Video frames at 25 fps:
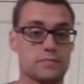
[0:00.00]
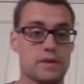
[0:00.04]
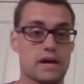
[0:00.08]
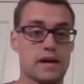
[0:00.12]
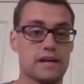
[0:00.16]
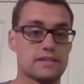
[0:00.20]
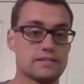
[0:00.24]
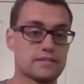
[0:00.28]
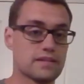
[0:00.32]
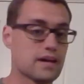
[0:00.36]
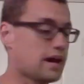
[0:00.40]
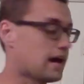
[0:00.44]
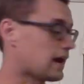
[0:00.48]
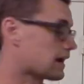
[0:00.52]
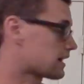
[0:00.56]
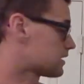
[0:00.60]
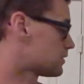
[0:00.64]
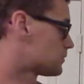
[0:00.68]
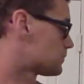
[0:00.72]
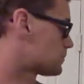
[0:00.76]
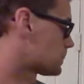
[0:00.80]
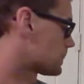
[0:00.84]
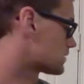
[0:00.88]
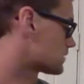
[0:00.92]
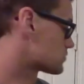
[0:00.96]
attack.
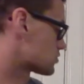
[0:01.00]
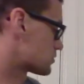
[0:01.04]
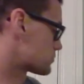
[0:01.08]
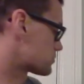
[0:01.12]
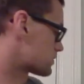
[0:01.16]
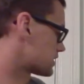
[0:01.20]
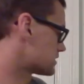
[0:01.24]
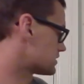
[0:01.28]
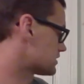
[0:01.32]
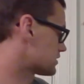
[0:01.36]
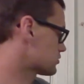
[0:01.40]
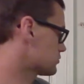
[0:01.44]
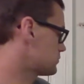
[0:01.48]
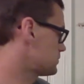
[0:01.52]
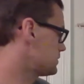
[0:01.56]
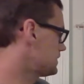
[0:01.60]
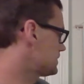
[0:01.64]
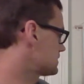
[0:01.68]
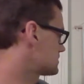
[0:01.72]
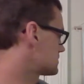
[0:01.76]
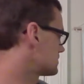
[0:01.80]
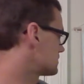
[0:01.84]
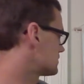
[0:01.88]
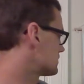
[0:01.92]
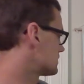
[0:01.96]
So I bring another piece
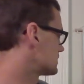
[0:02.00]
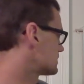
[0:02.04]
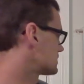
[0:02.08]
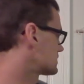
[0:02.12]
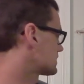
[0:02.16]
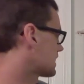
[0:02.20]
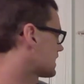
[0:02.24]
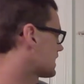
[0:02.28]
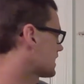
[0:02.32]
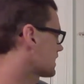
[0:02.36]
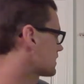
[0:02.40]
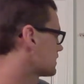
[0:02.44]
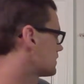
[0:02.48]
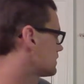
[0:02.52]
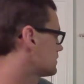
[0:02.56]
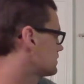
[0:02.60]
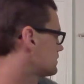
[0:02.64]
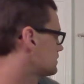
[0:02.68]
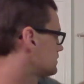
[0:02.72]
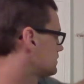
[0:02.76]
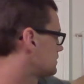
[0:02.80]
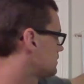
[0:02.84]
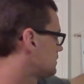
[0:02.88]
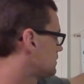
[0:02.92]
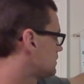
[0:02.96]
into the attack,
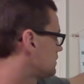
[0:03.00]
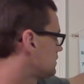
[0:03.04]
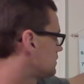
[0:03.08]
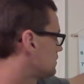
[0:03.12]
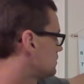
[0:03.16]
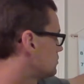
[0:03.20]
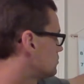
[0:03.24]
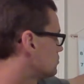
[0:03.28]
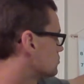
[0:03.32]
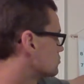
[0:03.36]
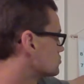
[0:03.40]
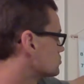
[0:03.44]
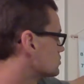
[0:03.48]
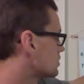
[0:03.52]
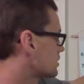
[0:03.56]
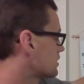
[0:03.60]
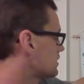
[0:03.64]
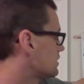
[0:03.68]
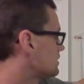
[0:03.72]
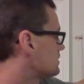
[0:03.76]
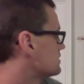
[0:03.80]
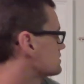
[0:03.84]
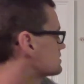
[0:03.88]
rook to